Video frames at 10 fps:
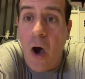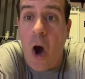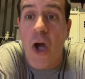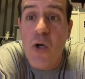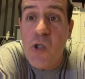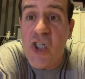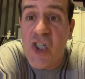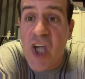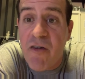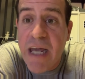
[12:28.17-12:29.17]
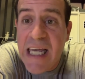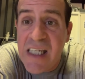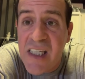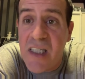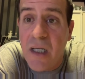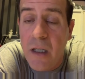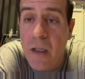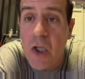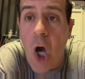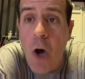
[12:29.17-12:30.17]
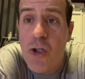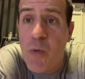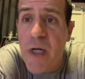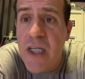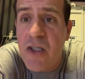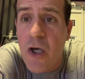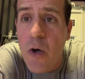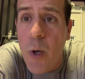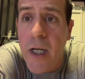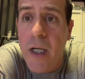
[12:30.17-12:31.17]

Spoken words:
Are you serious? Coach, what are you doing?